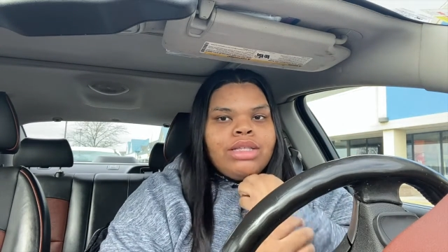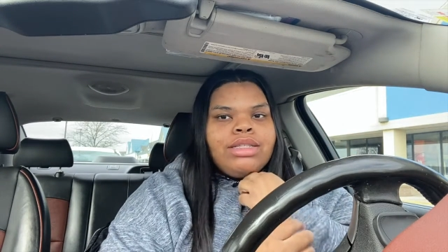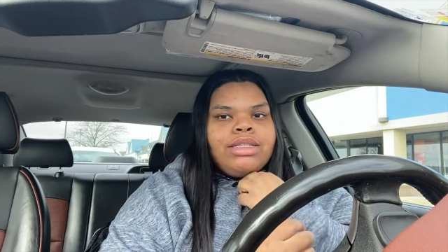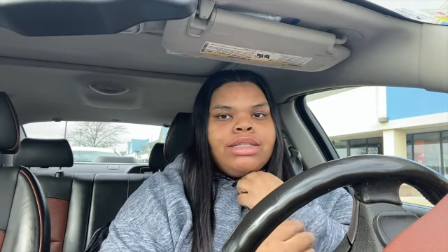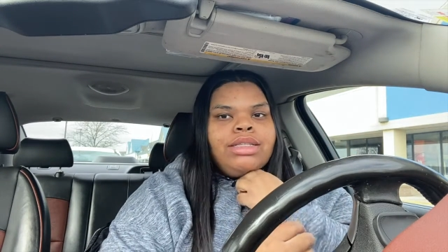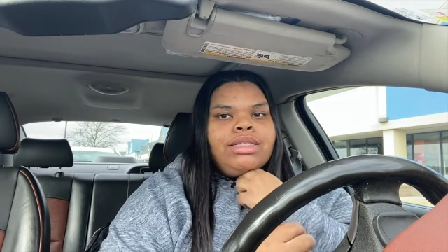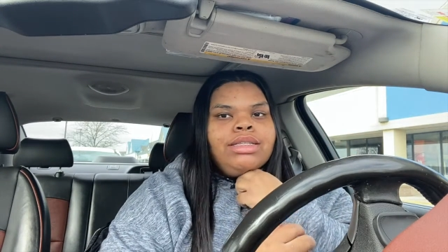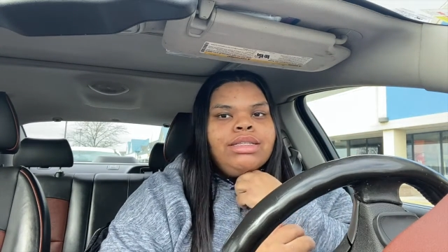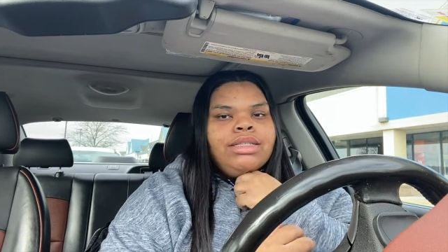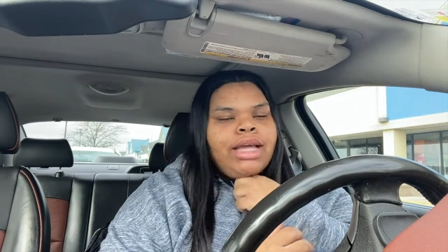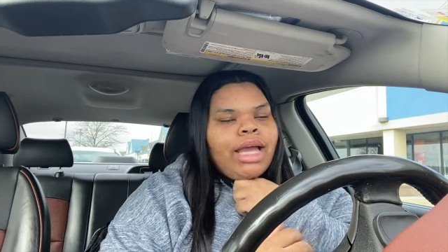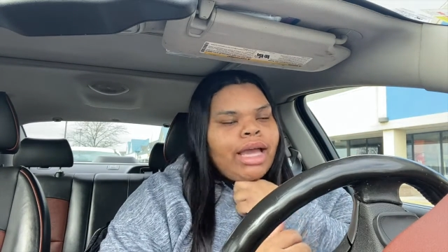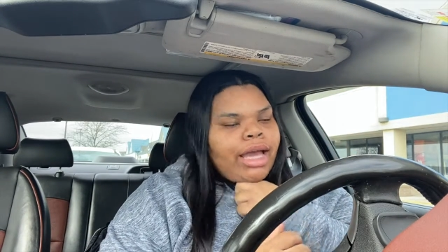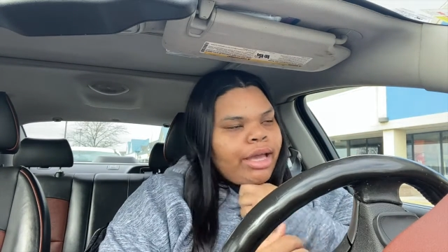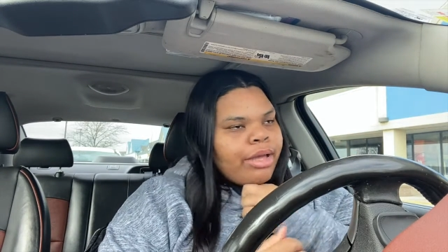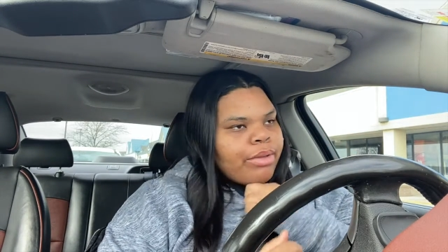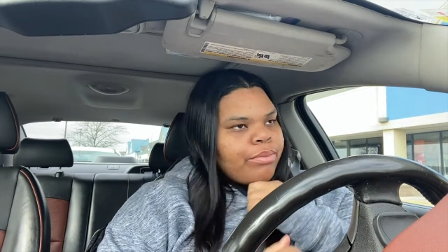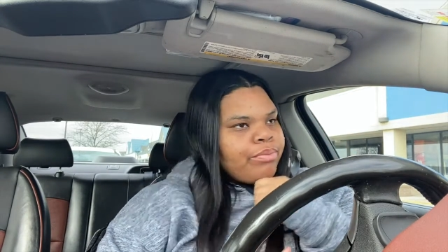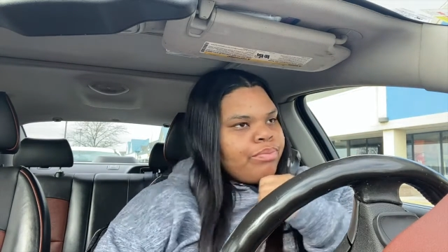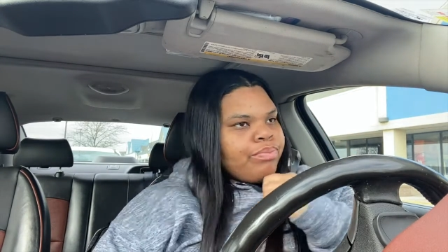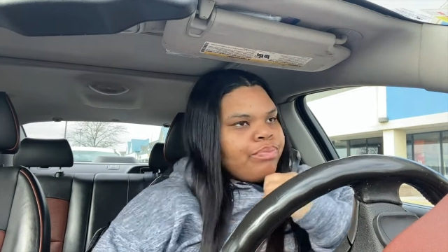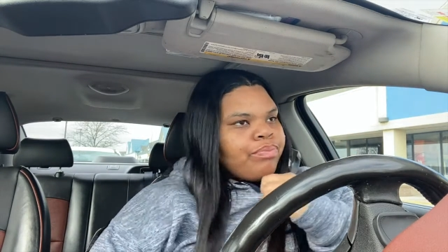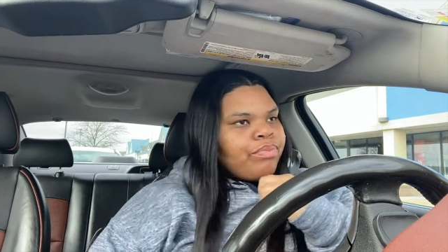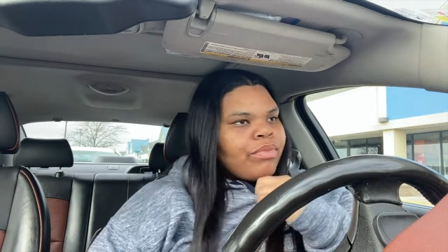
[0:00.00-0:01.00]
Today
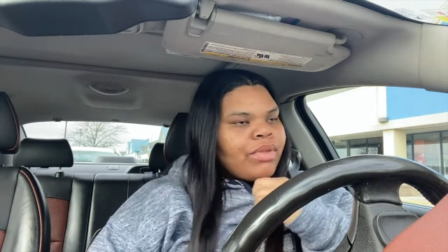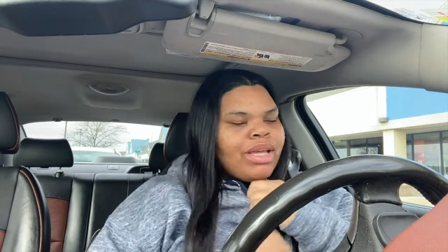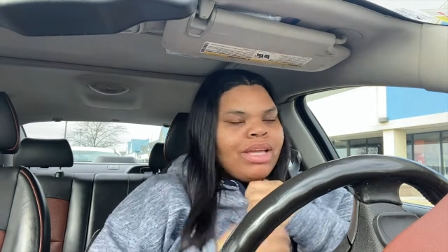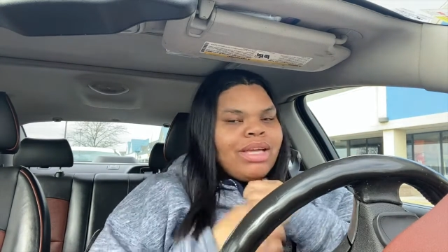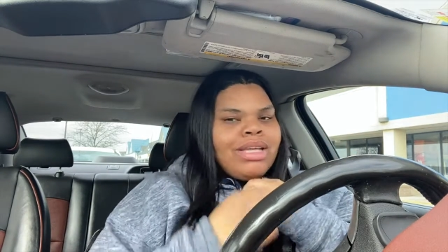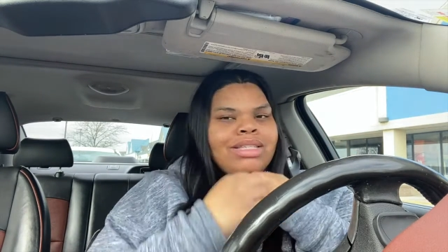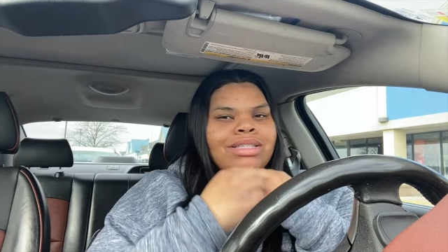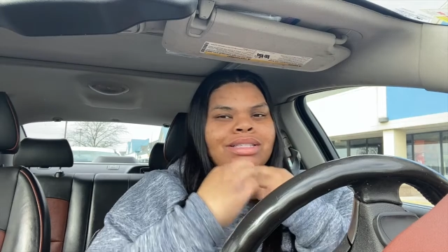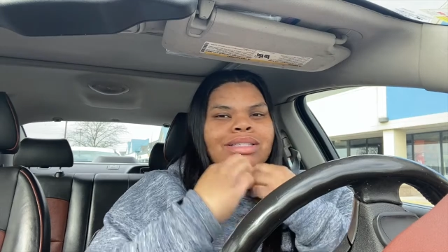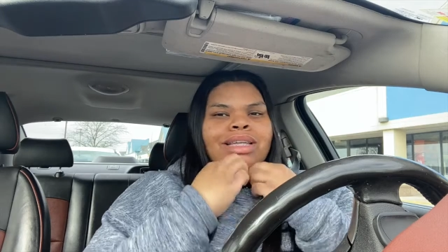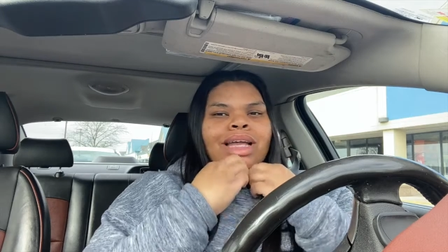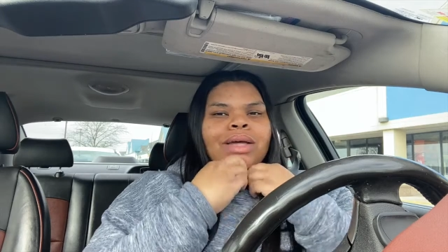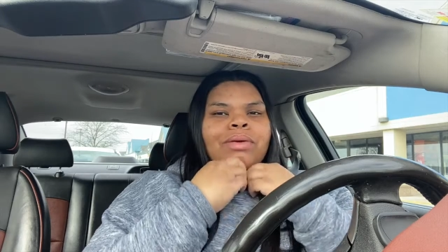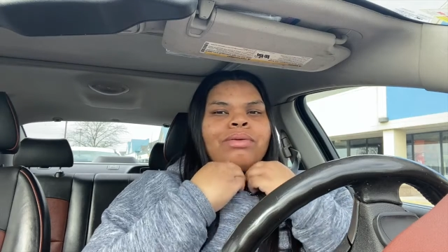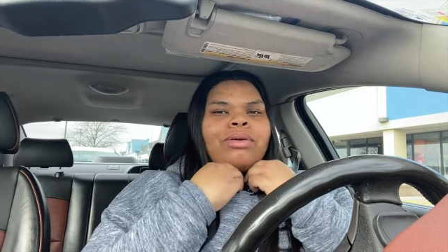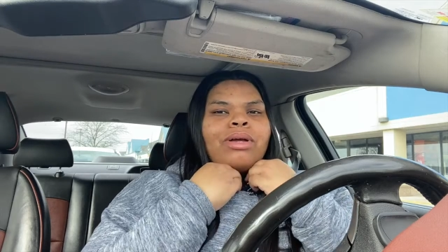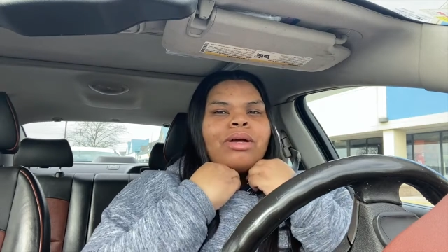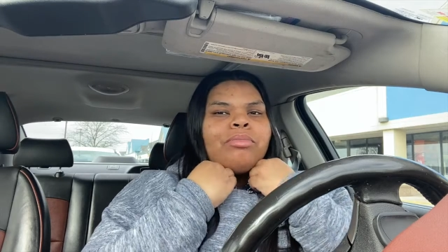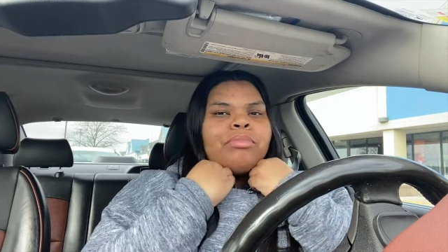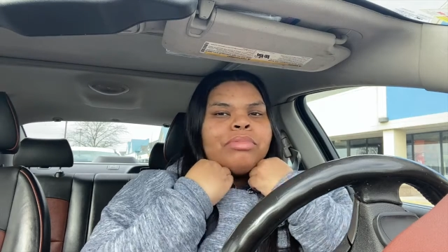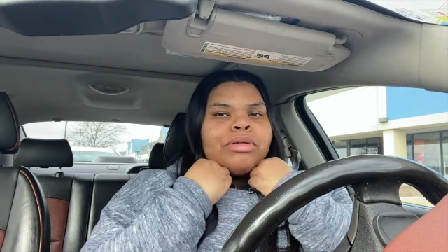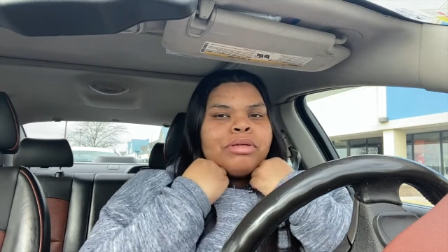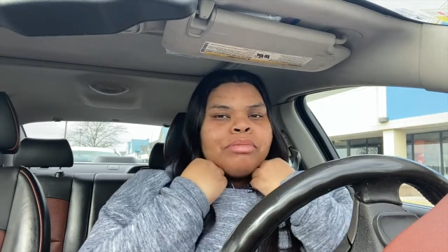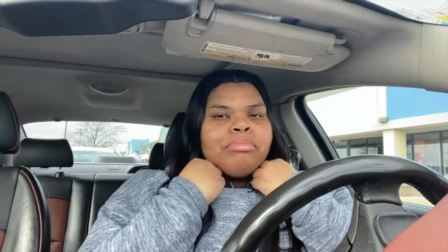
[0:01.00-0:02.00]
we're
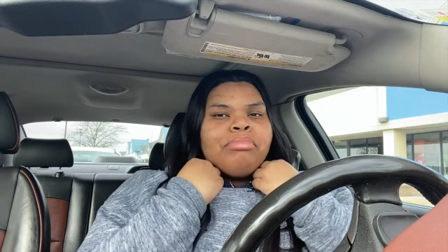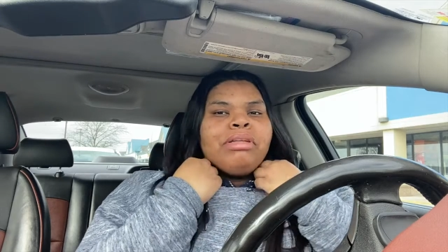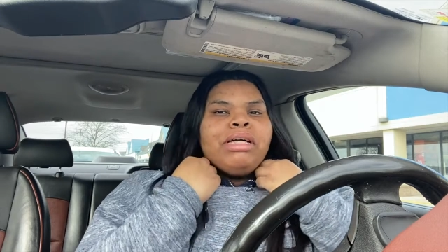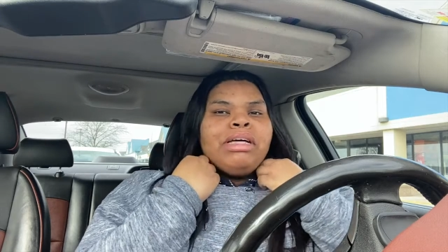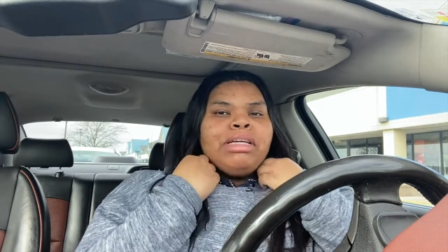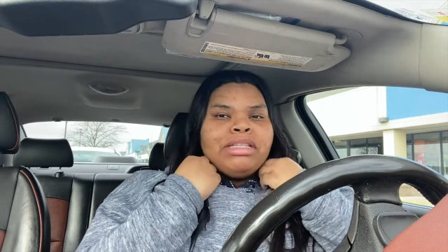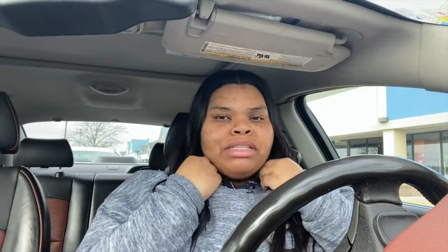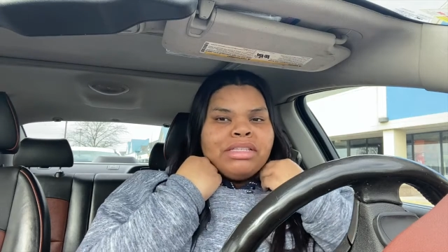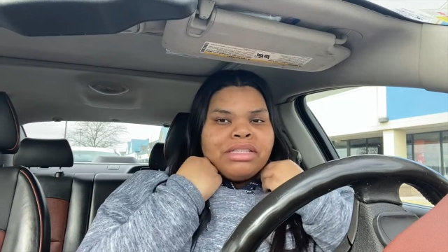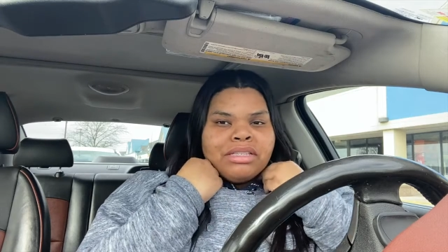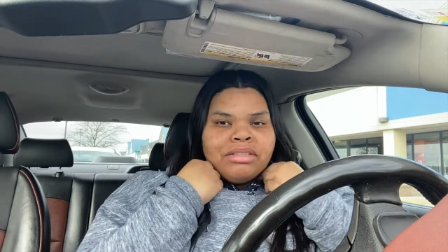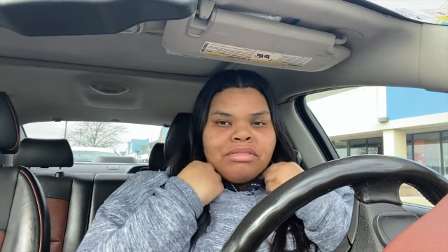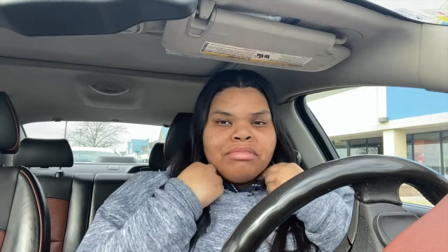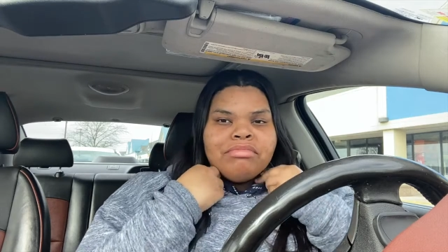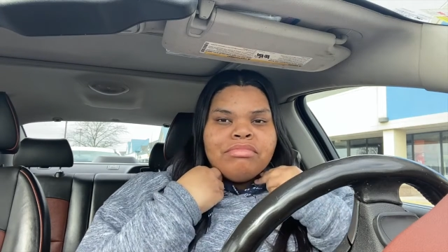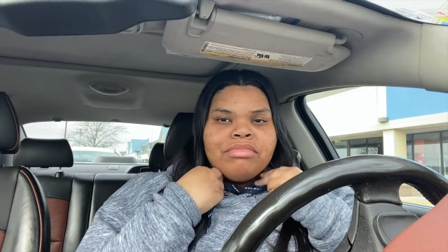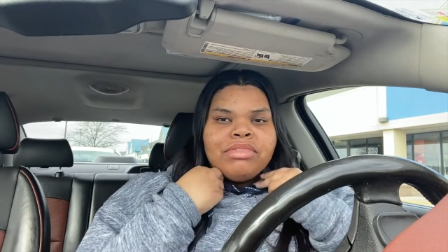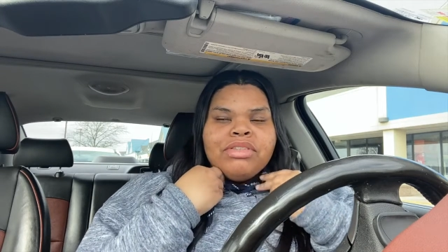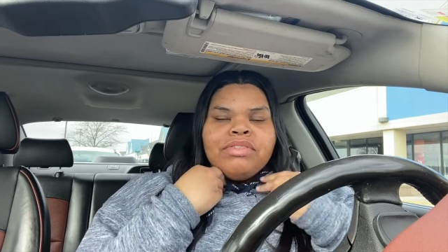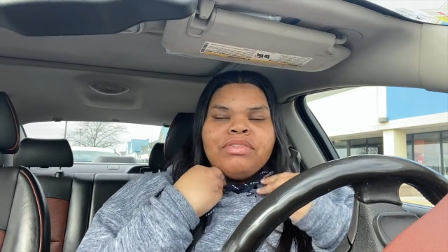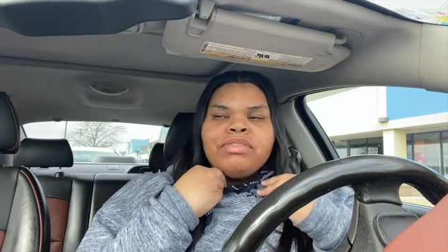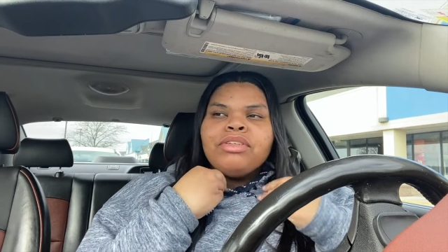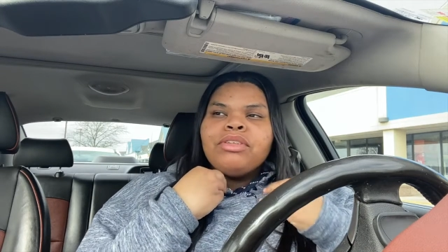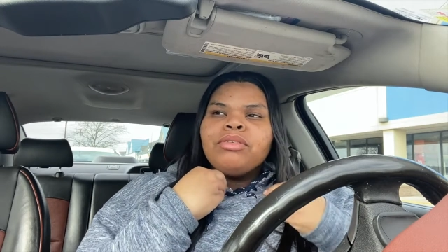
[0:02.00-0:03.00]
gonna be a blessing.
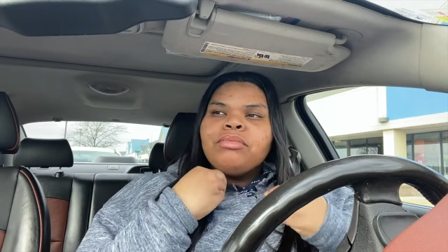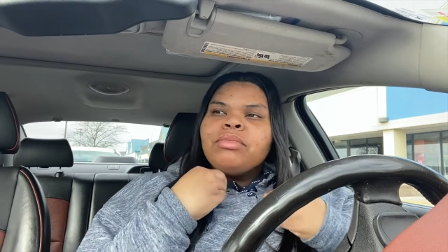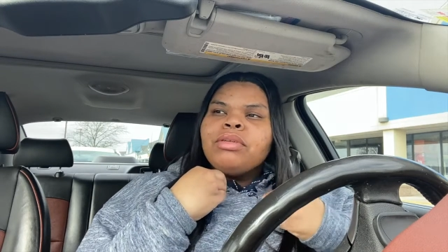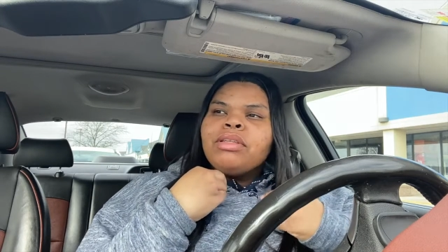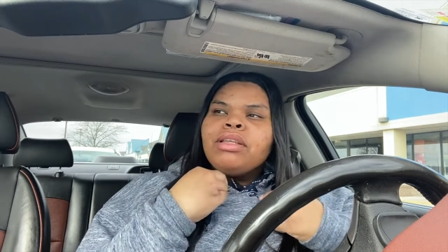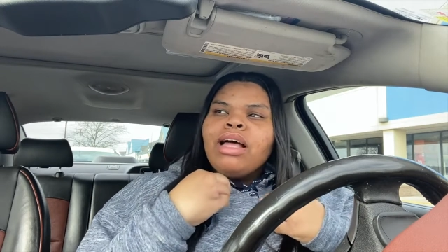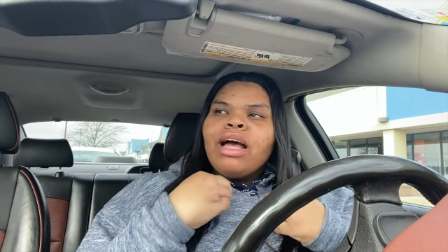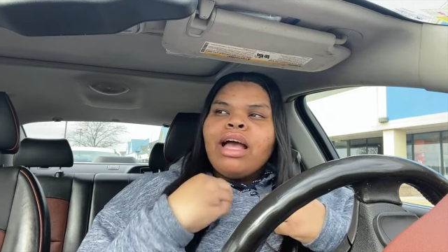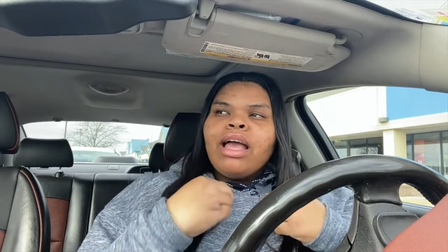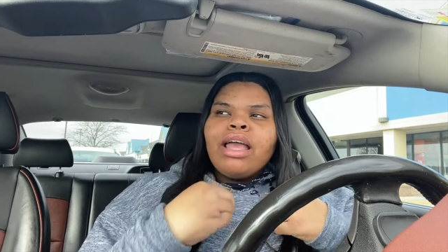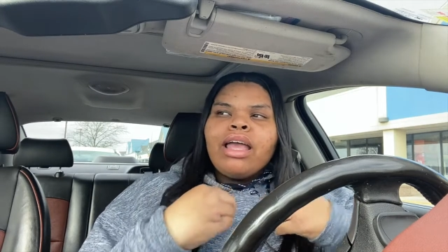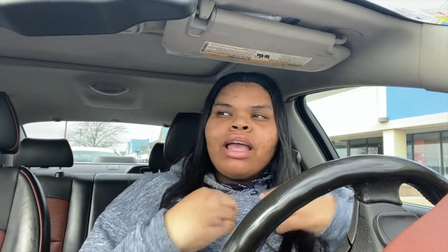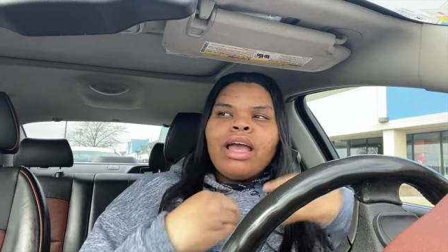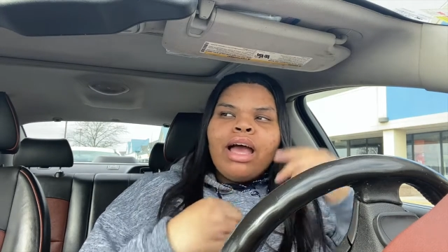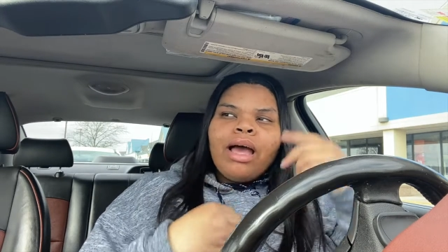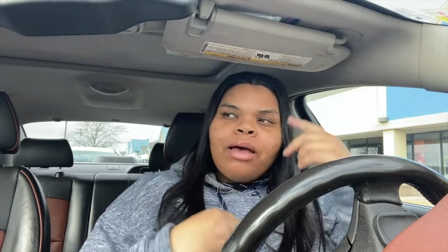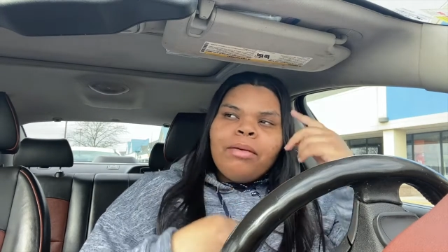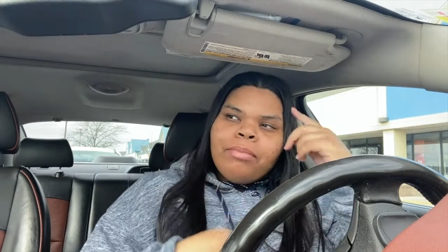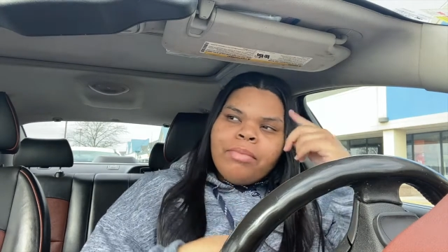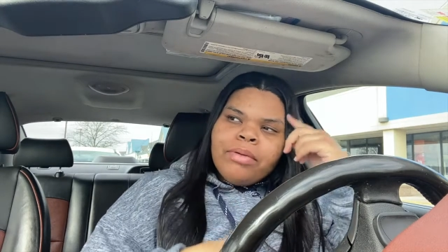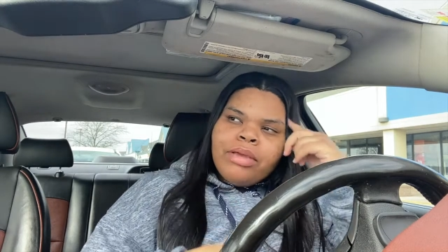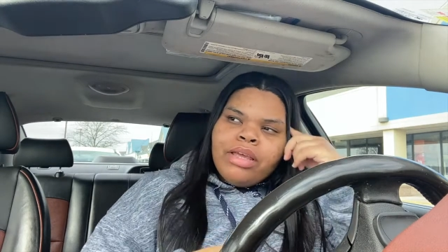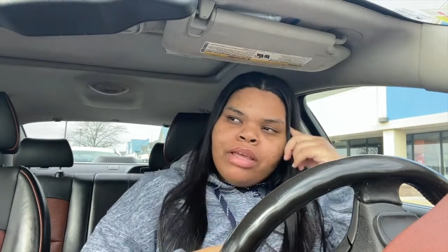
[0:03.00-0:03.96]
You feel me? Like I